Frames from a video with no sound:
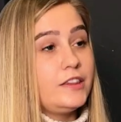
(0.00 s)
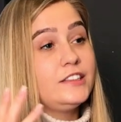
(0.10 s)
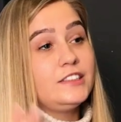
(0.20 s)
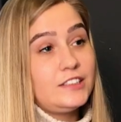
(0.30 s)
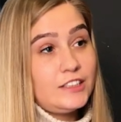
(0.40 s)

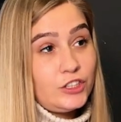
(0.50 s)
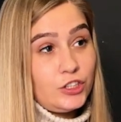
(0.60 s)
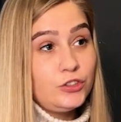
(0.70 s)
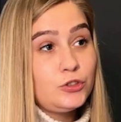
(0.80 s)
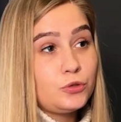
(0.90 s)

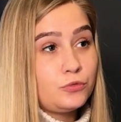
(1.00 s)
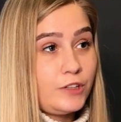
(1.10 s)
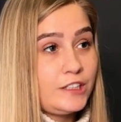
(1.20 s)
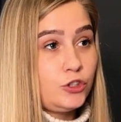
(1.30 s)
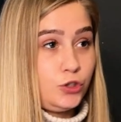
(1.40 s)
decision to
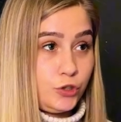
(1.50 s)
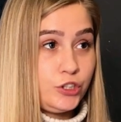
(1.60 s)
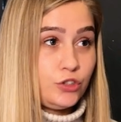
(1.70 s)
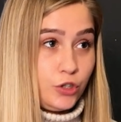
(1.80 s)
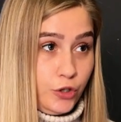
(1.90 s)
rent short
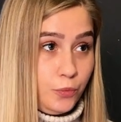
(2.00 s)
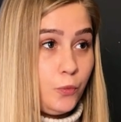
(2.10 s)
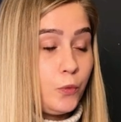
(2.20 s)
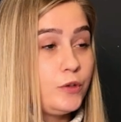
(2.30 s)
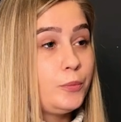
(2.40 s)
term
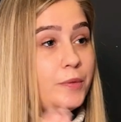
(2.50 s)
will be